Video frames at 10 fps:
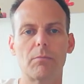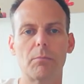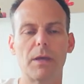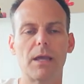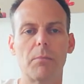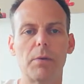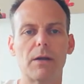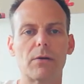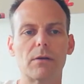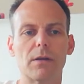picking
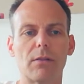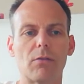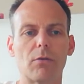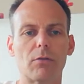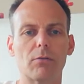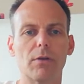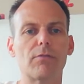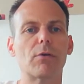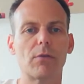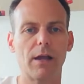pattern, that's not too
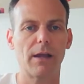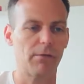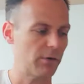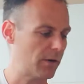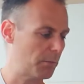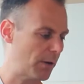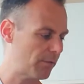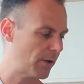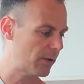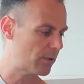difficult. I have it in my
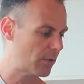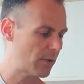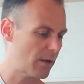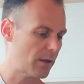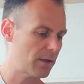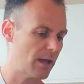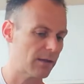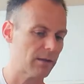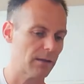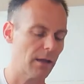fingers
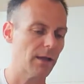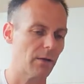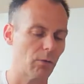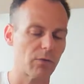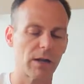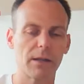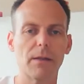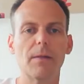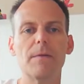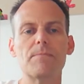yet already.
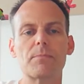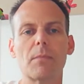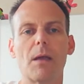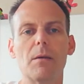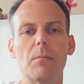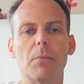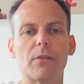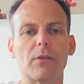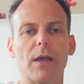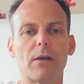
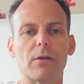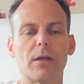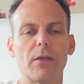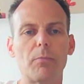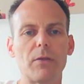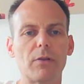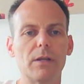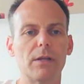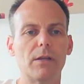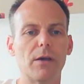But
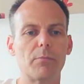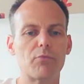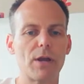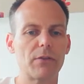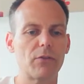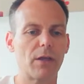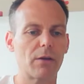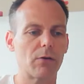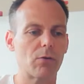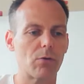especially the bridge
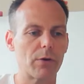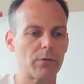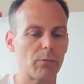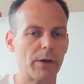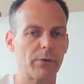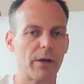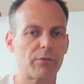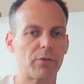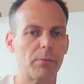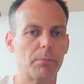and the chorus, where you
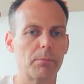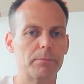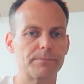have some